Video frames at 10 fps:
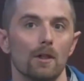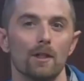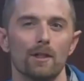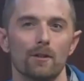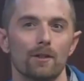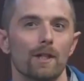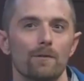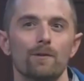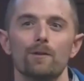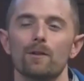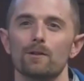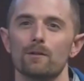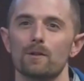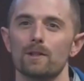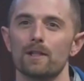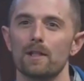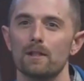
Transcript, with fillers: a year and a half, two years, I want to say.